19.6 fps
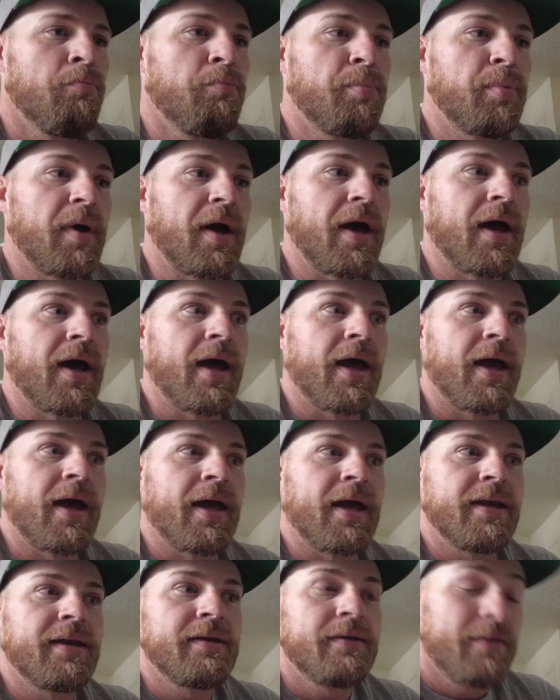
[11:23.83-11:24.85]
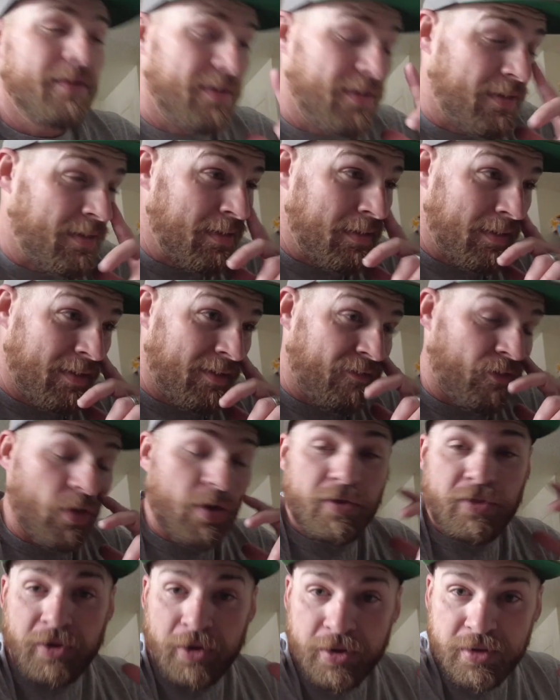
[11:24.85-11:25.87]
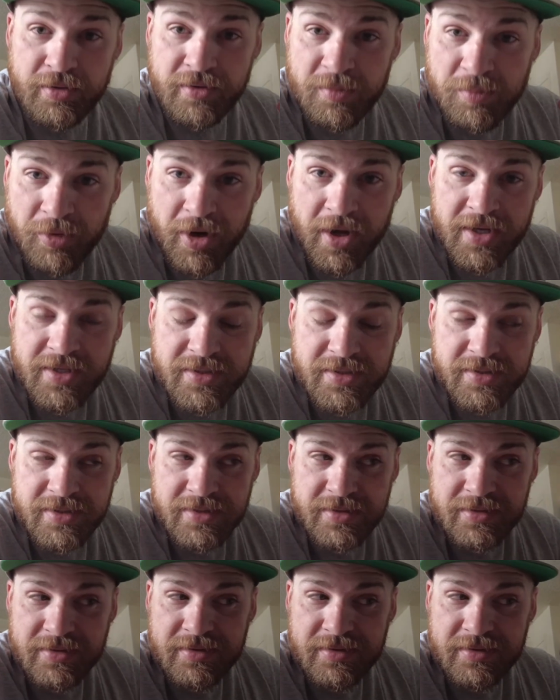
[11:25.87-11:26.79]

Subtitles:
but for a third of the price,